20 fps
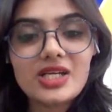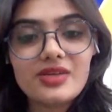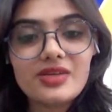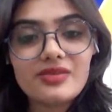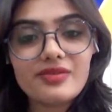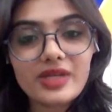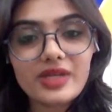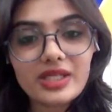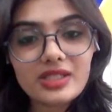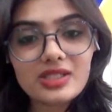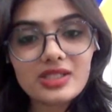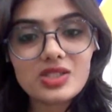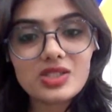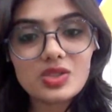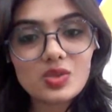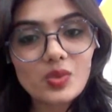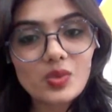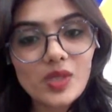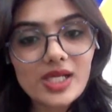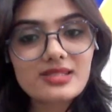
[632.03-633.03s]
When you
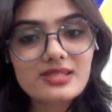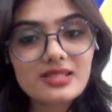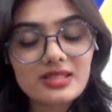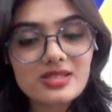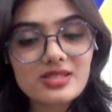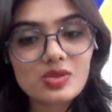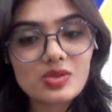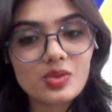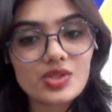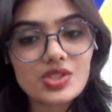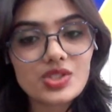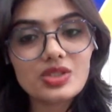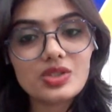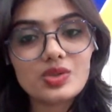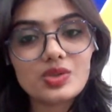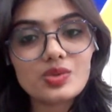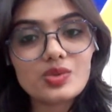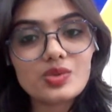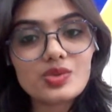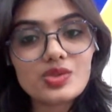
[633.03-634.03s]
answer this
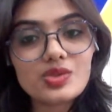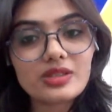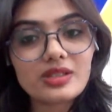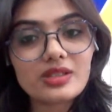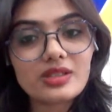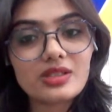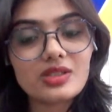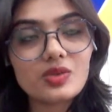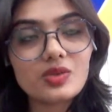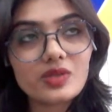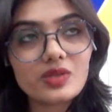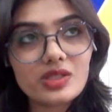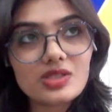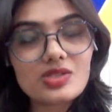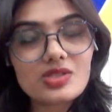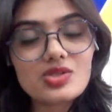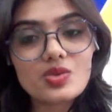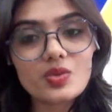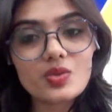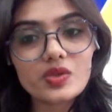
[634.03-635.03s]
question, you
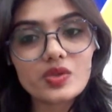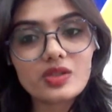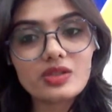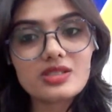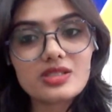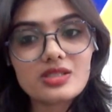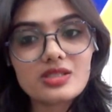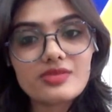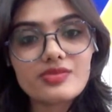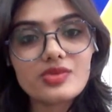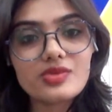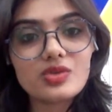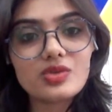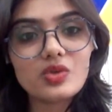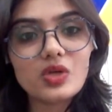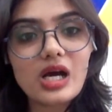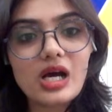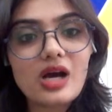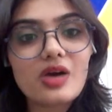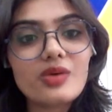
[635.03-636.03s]
can show the
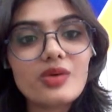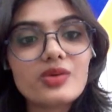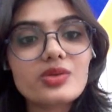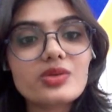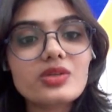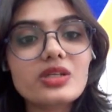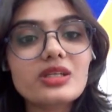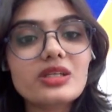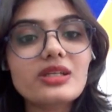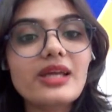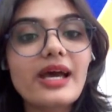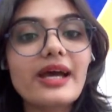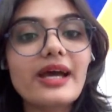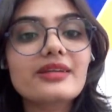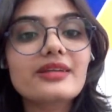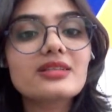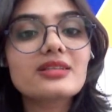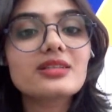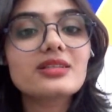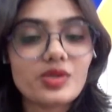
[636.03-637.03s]
interviewer how you can
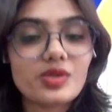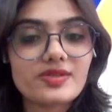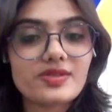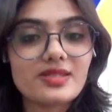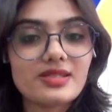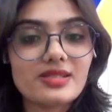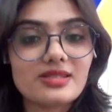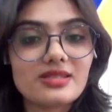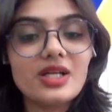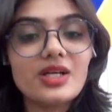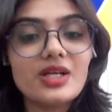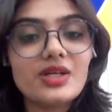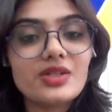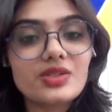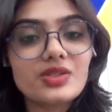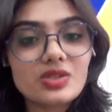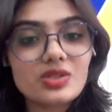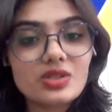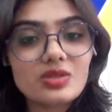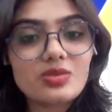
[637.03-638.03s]
handle the process.
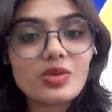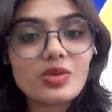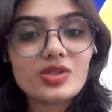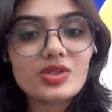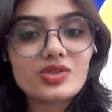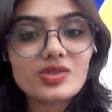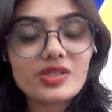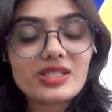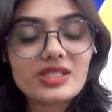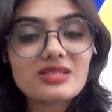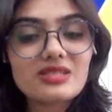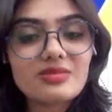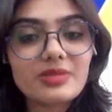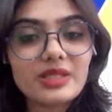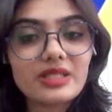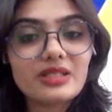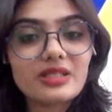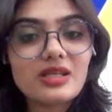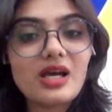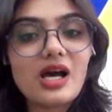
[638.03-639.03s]
You'll want to
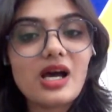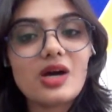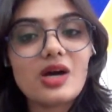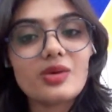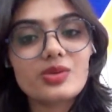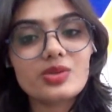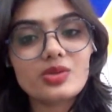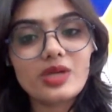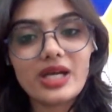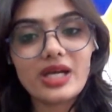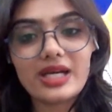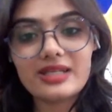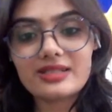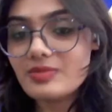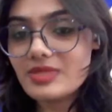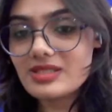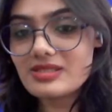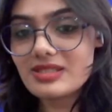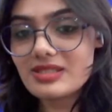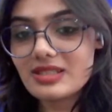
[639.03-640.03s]
explain how you
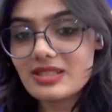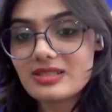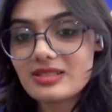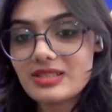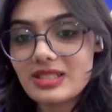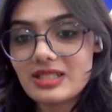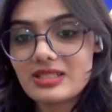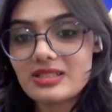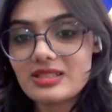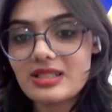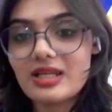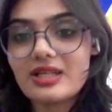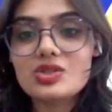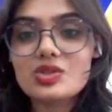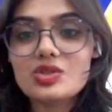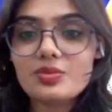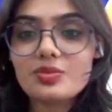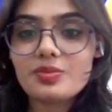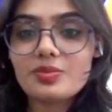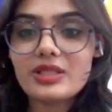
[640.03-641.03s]
handle missing
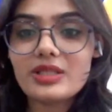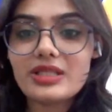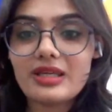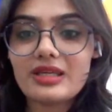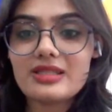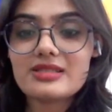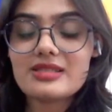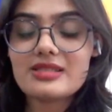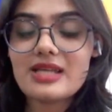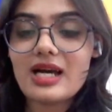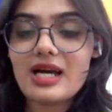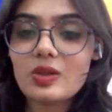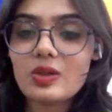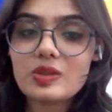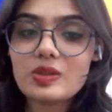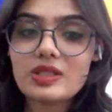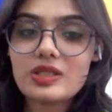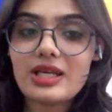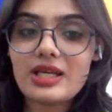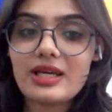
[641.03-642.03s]
data, duplicates,
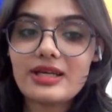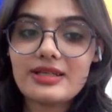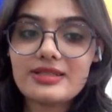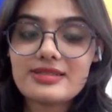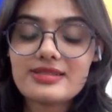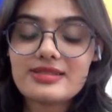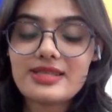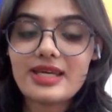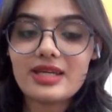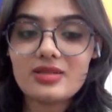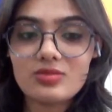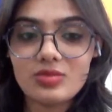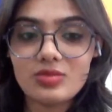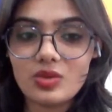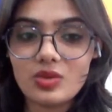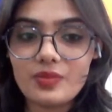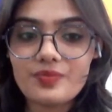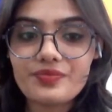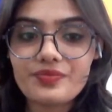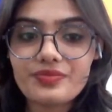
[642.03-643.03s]
outliers, and
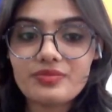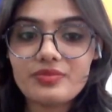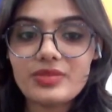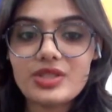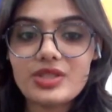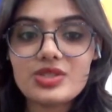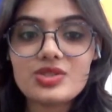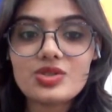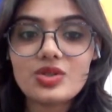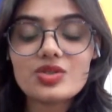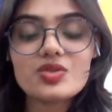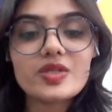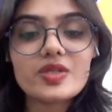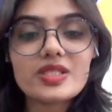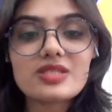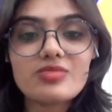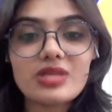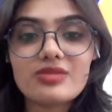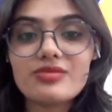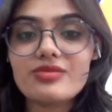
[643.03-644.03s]
more. Be sure to
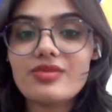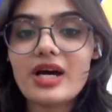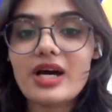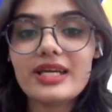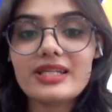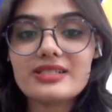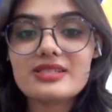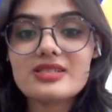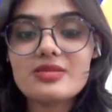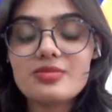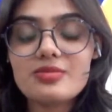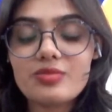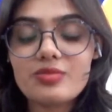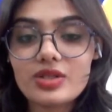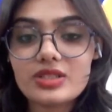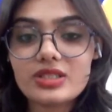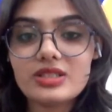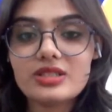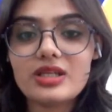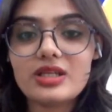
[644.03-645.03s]
explain why it is
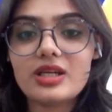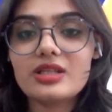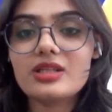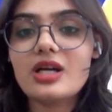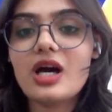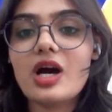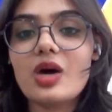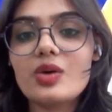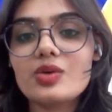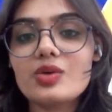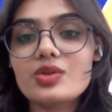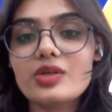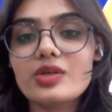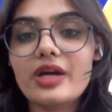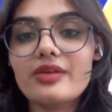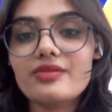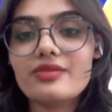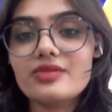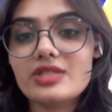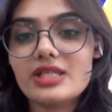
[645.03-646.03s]
important and how
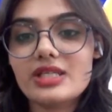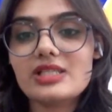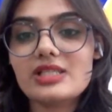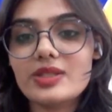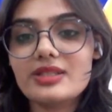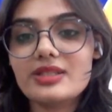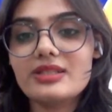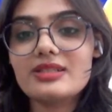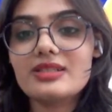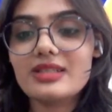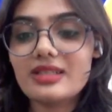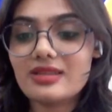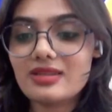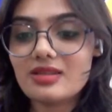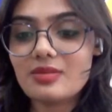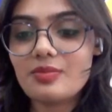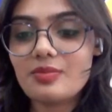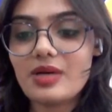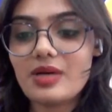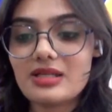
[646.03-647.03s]
you have dealt with it
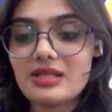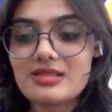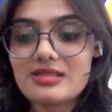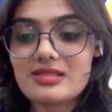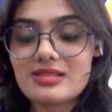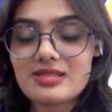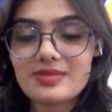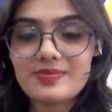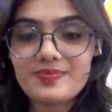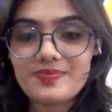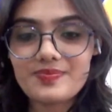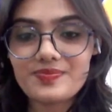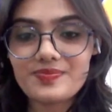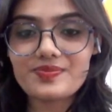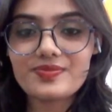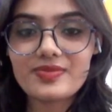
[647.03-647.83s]
in the past.